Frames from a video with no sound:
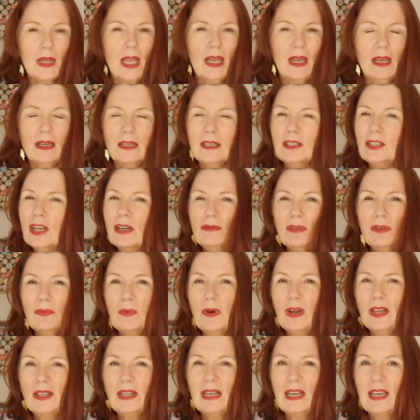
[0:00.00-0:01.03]
And I don't know
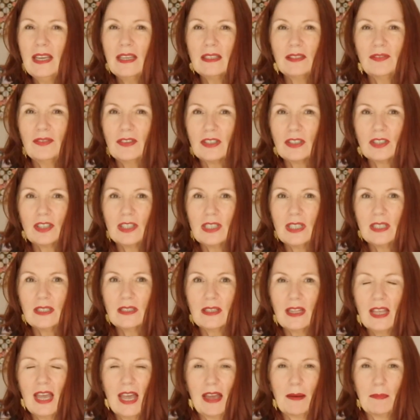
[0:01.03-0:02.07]
why the layers function
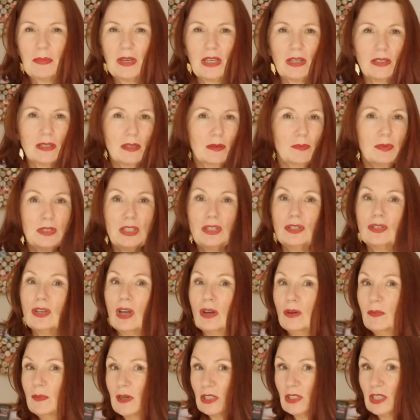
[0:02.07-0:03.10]
isn't there, because it'd be
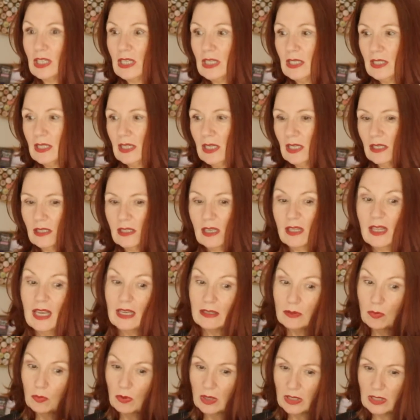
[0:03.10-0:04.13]
so much easier. So
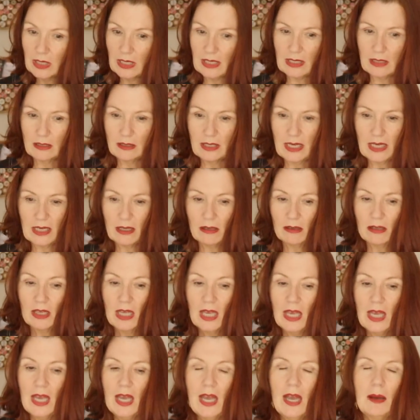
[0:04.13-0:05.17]
that's one little niggle.
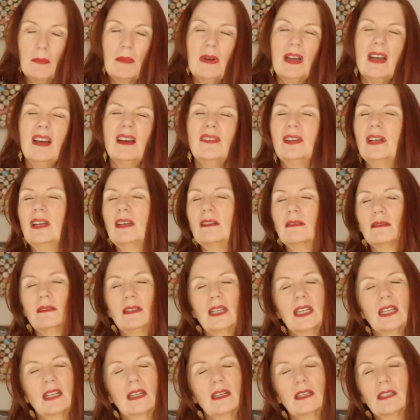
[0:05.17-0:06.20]
My other little
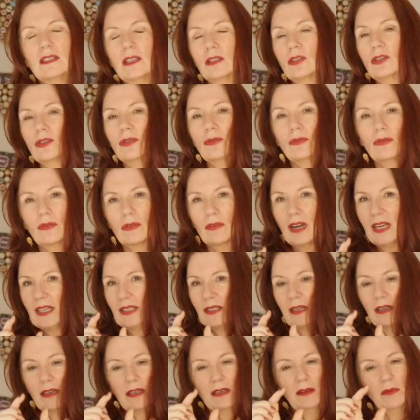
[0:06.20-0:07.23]
niggle is a short grain
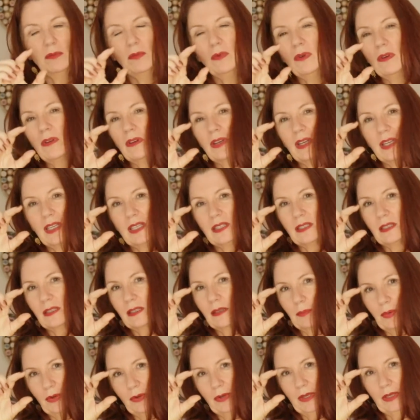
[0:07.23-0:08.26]
line. What is
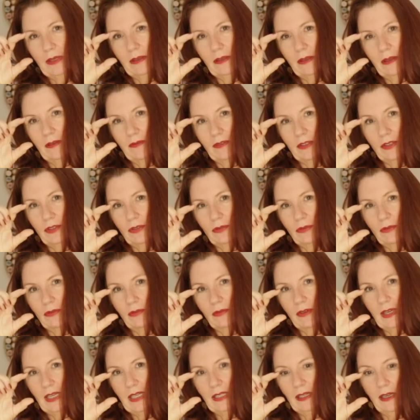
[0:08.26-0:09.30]
the point of a short
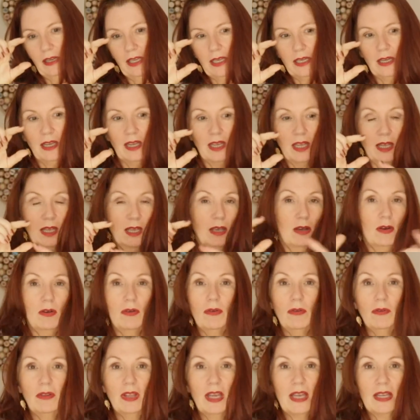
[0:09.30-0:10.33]
grain line?
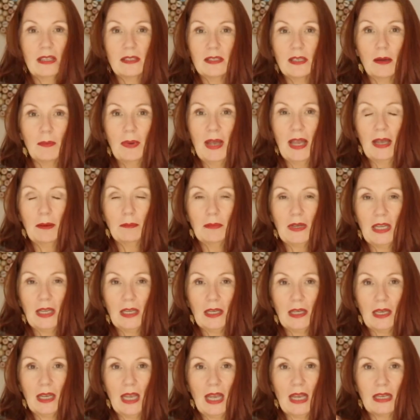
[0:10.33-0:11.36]
All that ends up
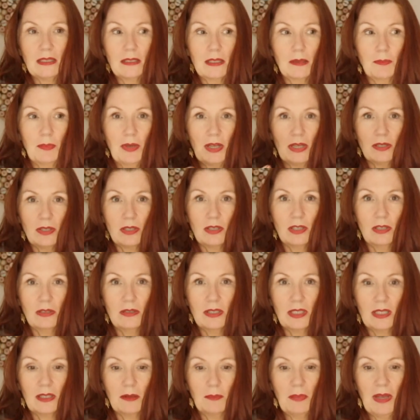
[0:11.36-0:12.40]
happening as the person
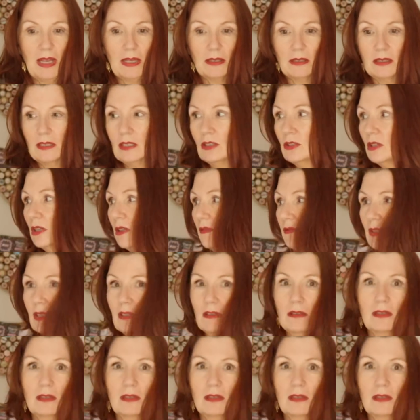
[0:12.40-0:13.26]
using the pattern is you have to go